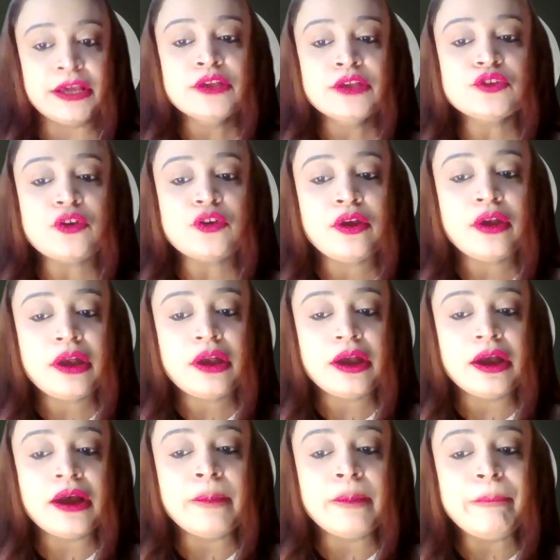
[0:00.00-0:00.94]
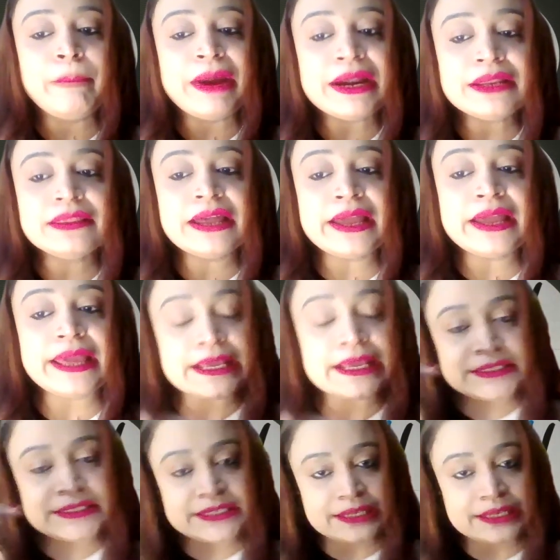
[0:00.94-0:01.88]
So, but the
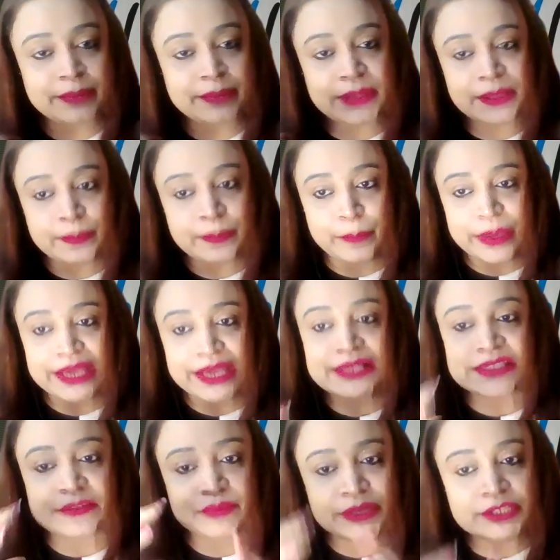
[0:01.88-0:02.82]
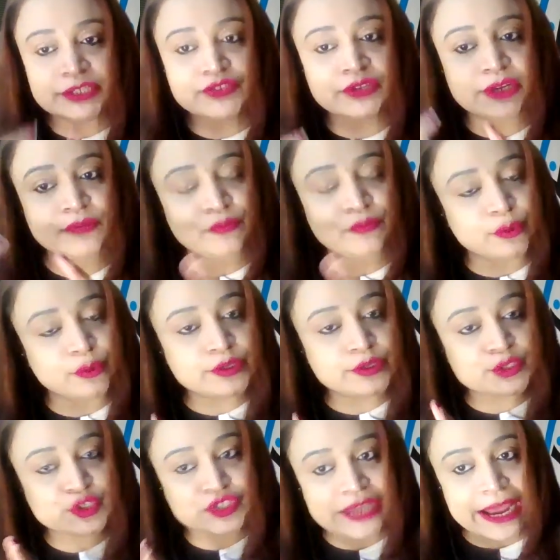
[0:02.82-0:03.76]
HTML-based Visual Force
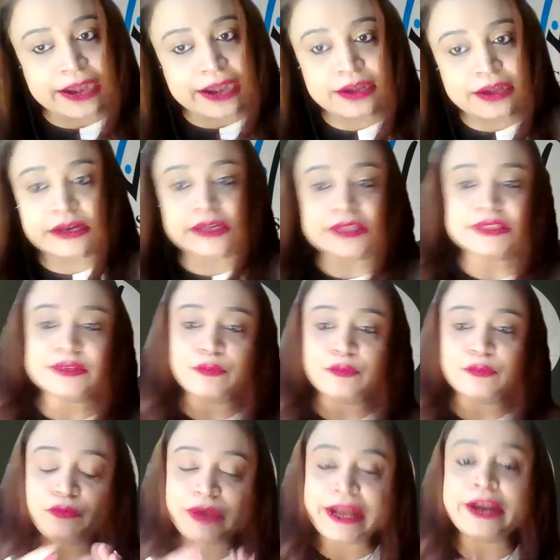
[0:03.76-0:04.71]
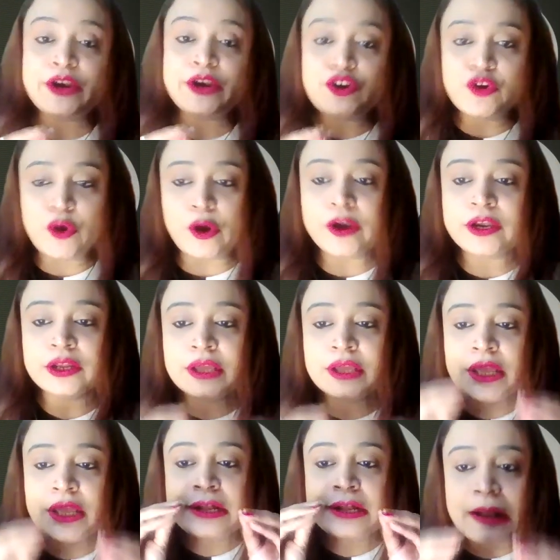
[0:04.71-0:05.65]
standards were not
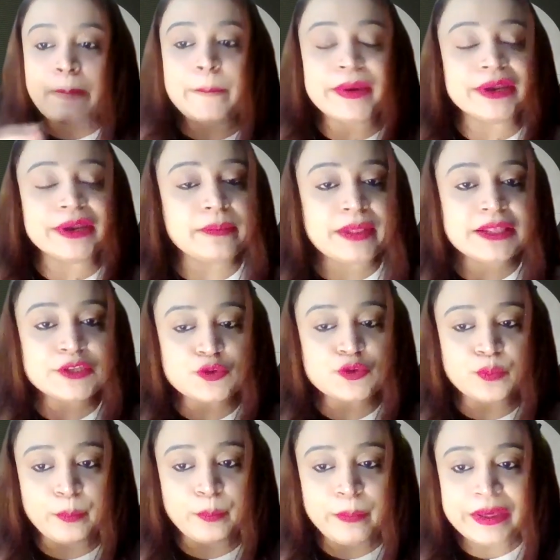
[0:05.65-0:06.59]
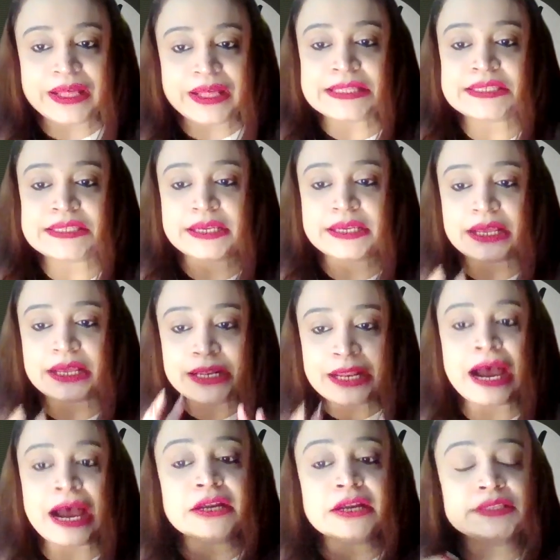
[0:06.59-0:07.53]
compatible to build
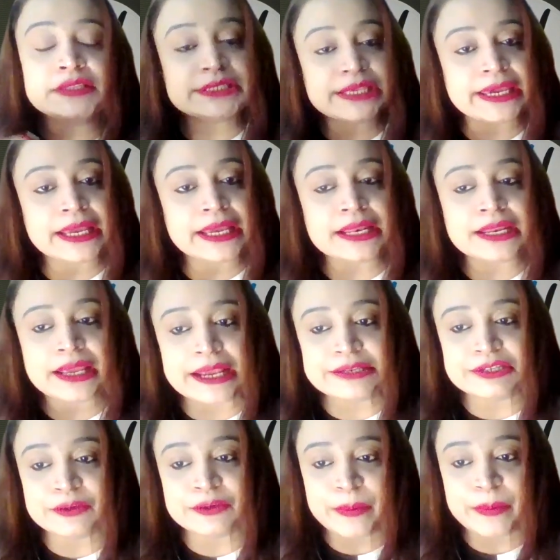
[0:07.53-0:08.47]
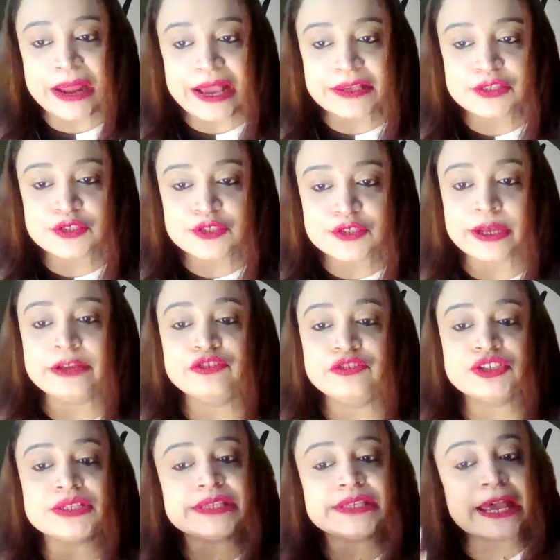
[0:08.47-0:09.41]
large-scale enterprise
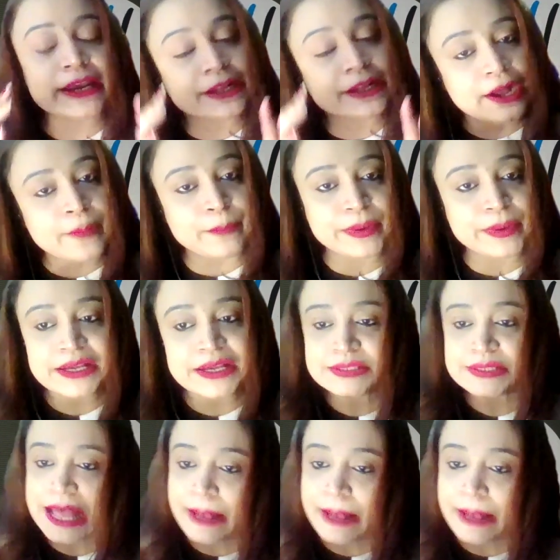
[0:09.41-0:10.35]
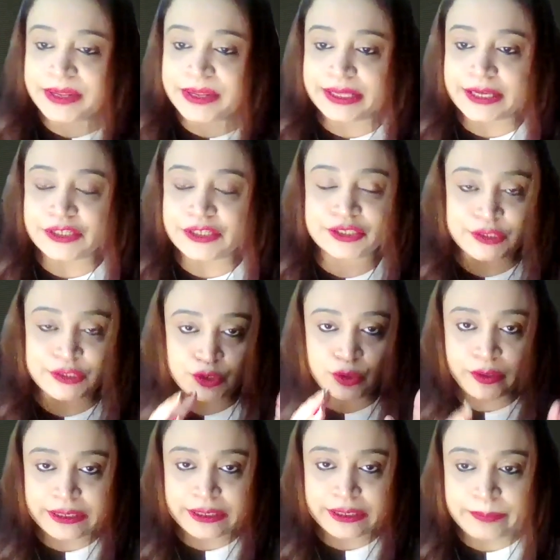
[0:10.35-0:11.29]
solutions and complex applications.
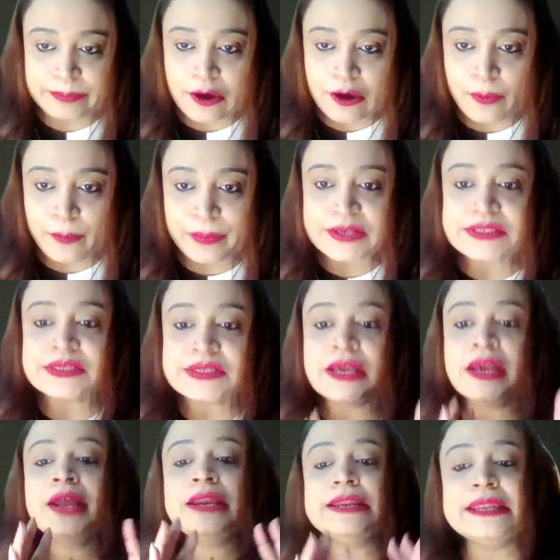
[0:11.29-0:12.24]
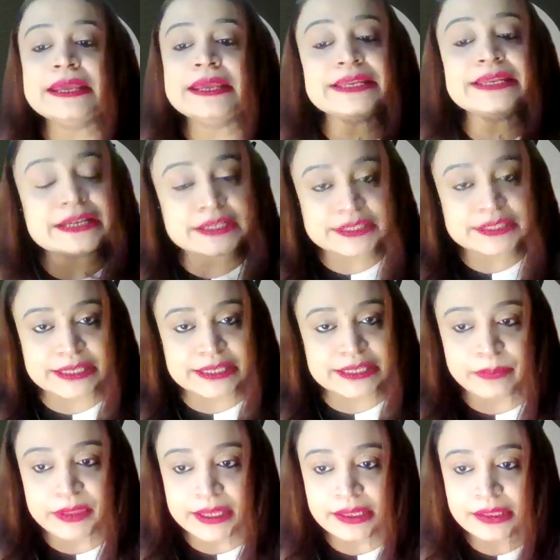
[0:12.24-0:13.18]
So developers needed
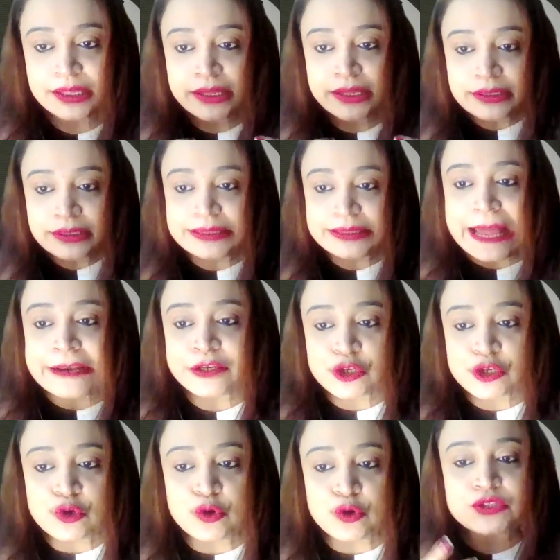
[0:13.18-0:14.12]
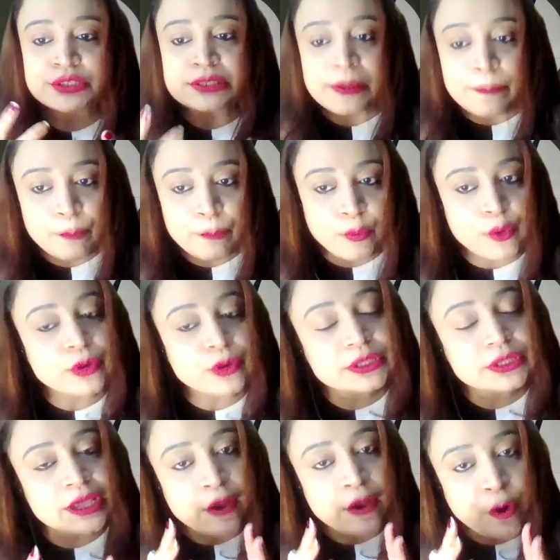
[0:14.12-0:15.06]
something that could support
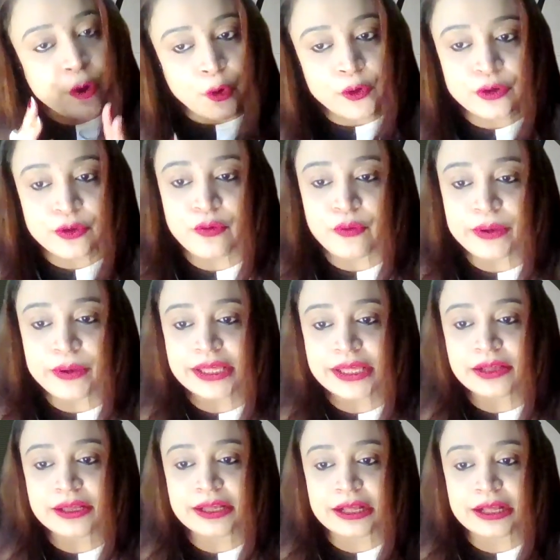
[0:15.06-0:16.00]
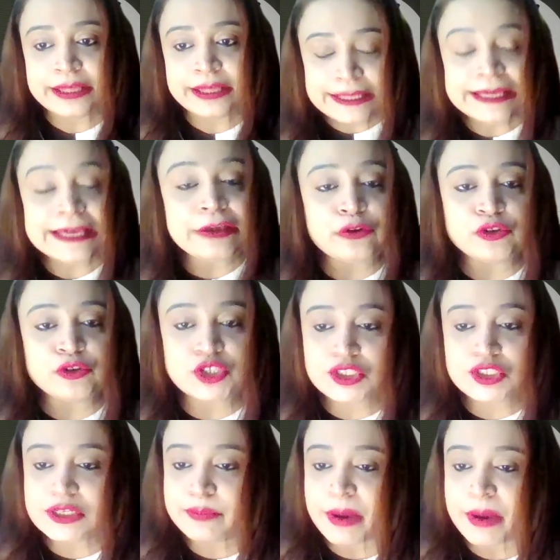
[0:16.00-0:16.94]
the ongoing
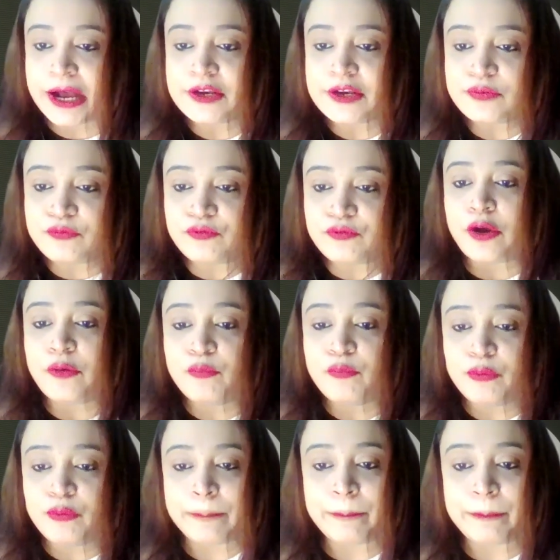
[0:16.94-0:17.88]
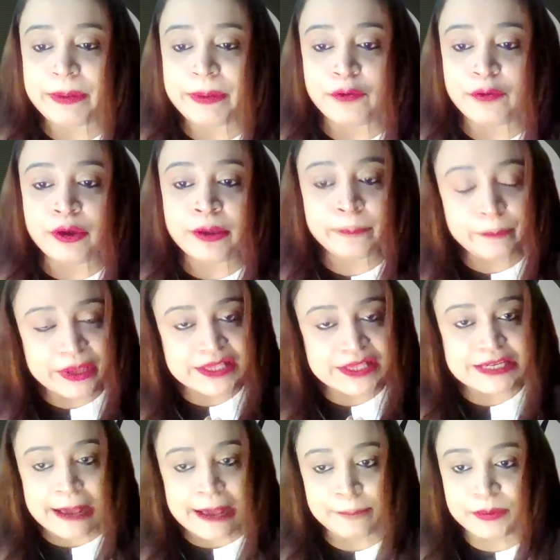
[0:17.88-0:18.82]
huge demand for
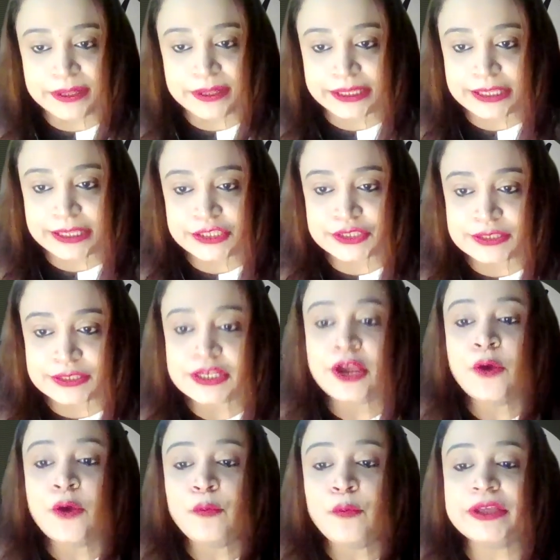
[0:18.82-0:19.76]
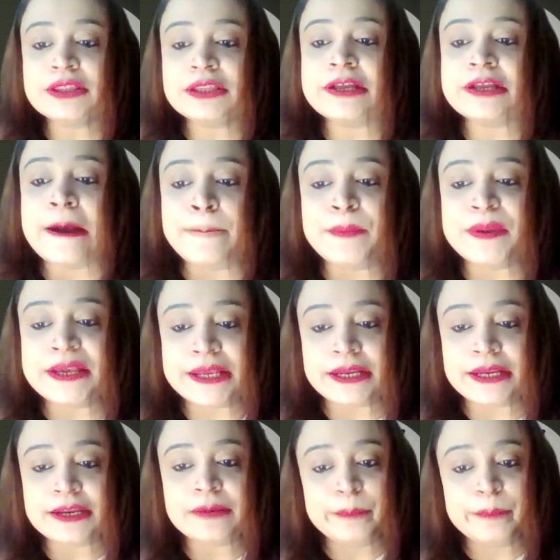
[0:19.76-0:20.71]
web-based applications with
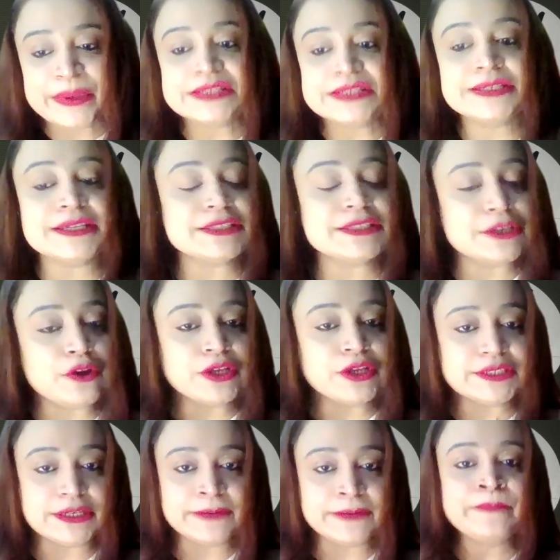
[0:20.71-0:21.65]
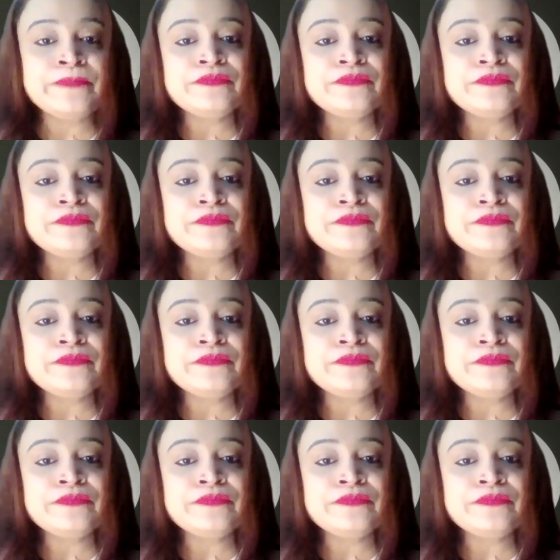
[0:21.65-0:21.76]
complicated business logic.